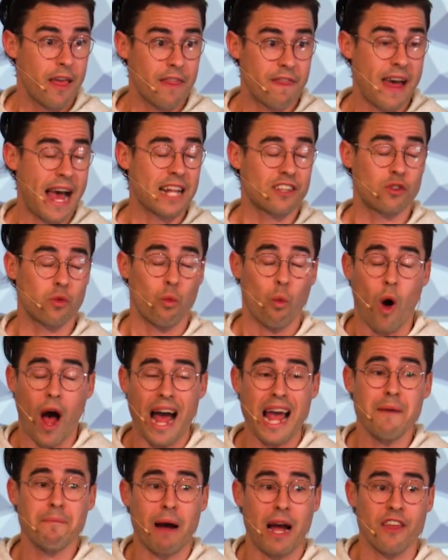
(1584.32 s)
That's
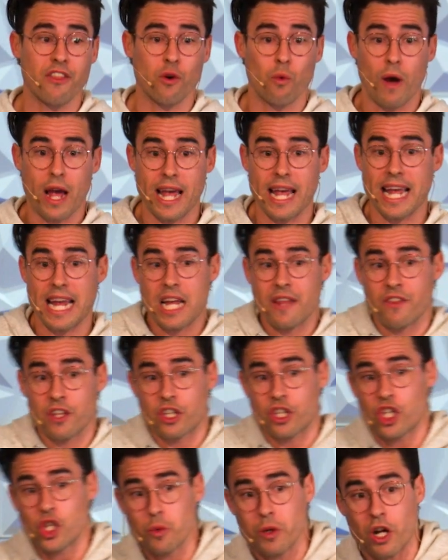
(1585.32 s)
why, by the way, in the
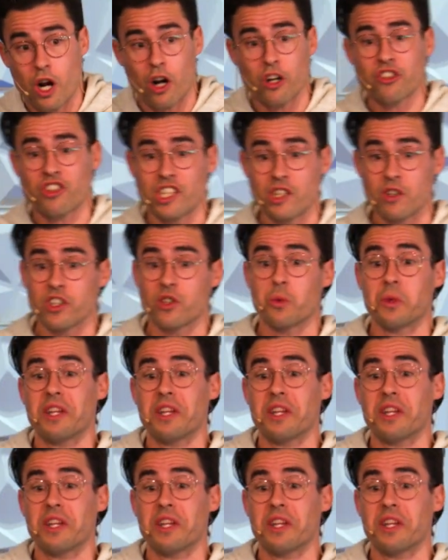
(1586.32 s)
Q&R series,